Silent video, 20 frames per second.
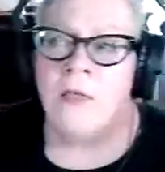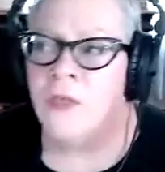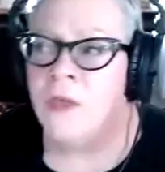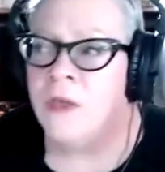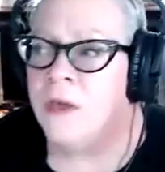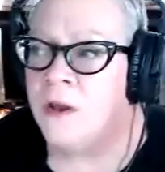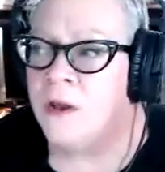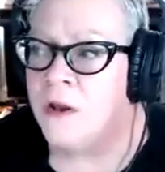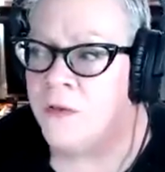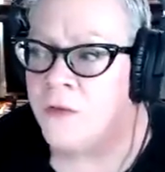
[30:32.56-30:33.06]
think
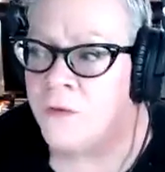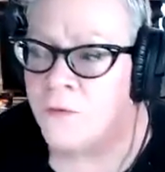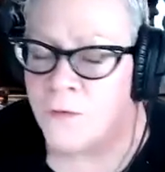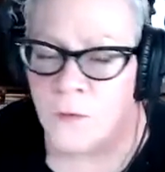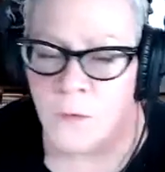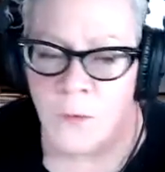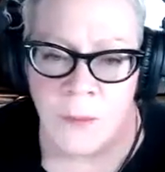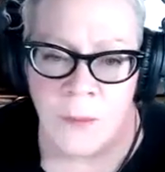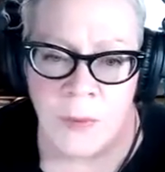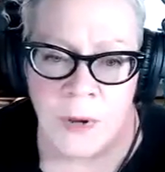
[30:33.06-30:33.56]
it is for
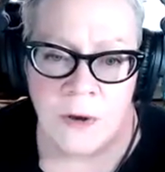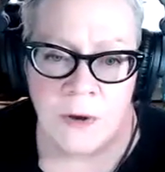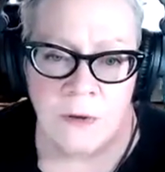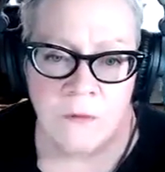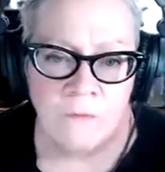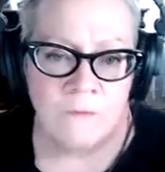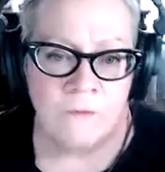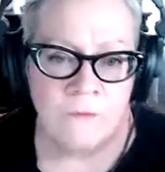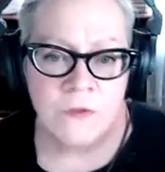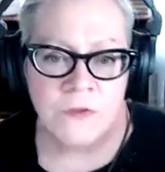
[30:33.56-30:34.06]
women,
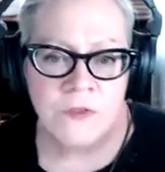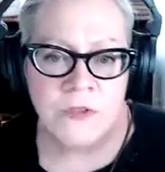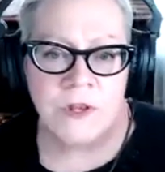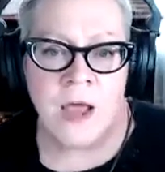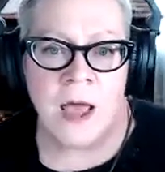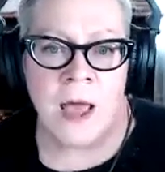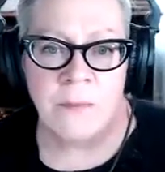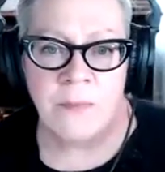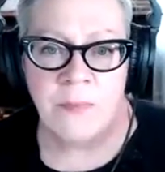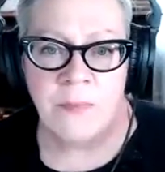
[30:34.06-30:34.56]
full
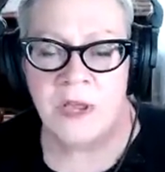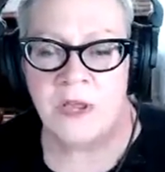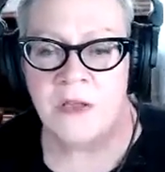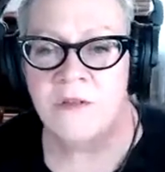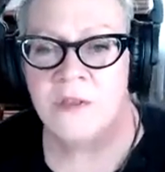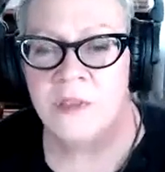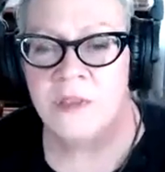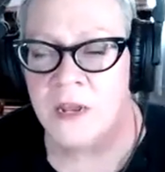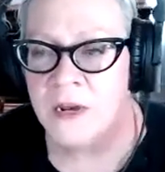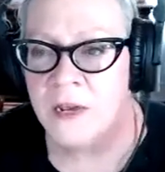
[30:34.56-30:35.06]
stop,
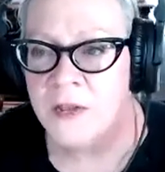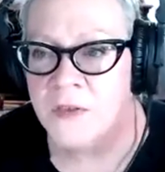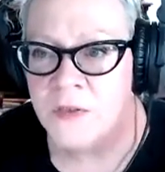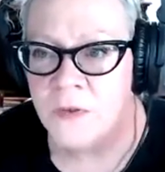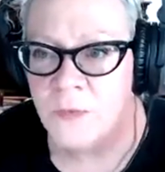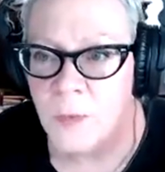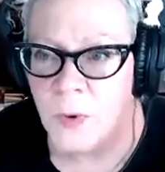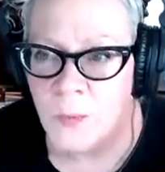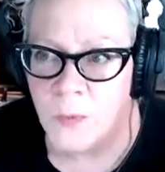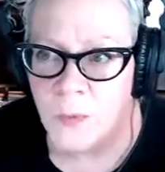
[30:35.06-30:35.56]
because then it's,
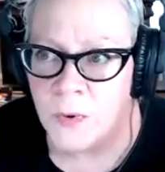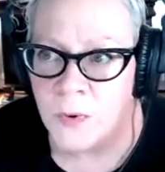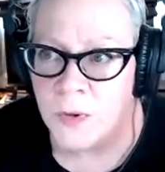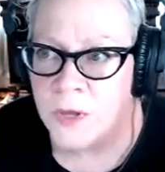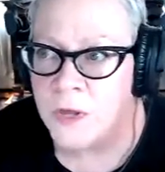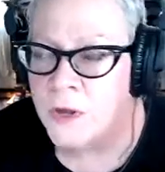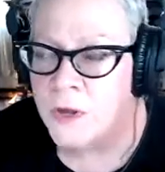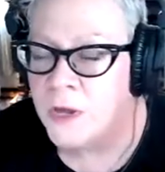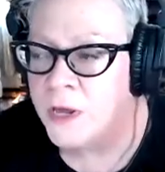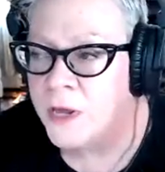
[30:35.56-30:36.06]
well,
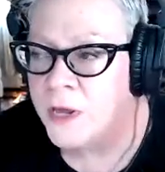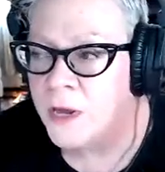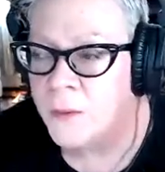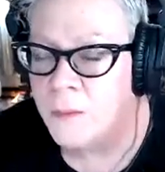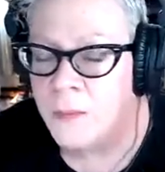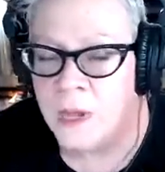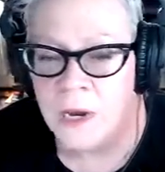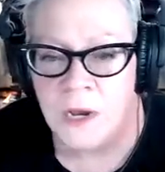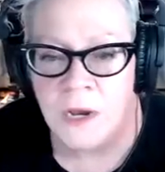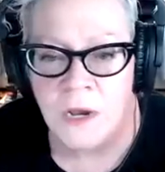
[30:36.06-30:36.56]
you can come
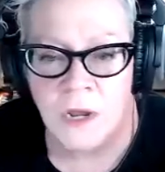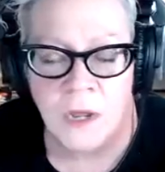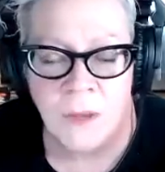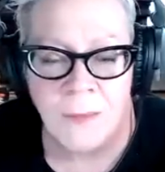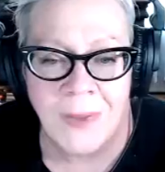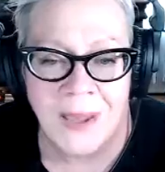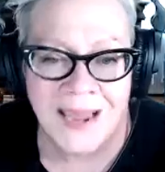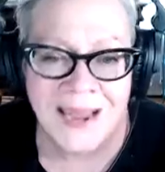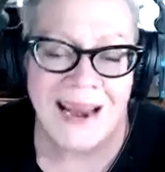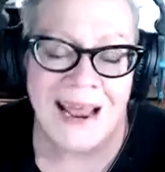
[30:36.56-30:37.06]
in and you can
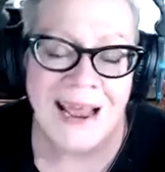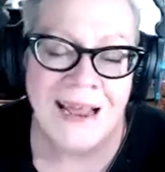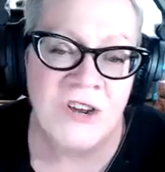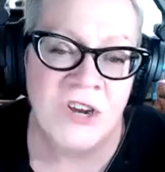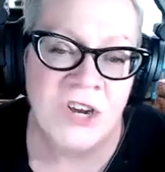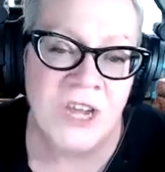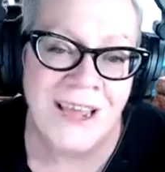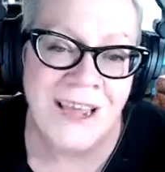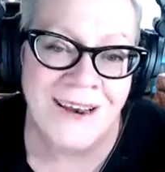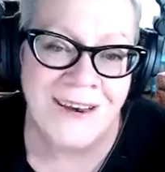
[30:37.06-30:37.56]
make an
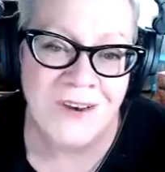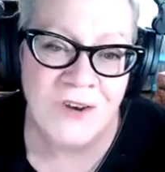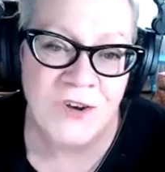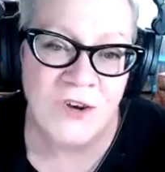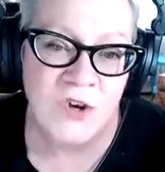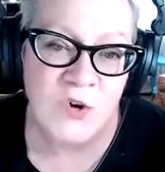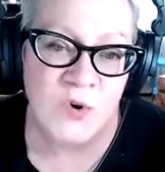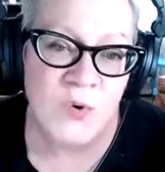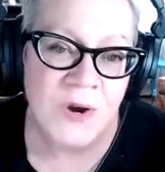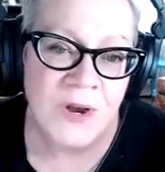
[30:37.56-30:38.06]
educated
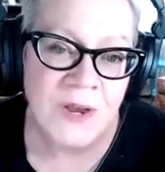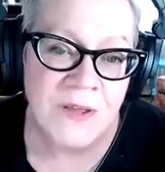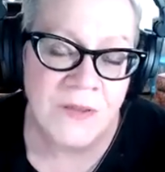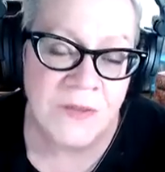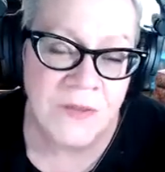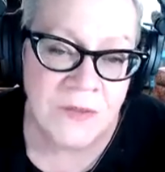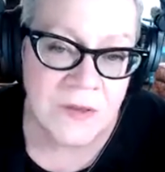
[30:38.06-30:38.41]
choice.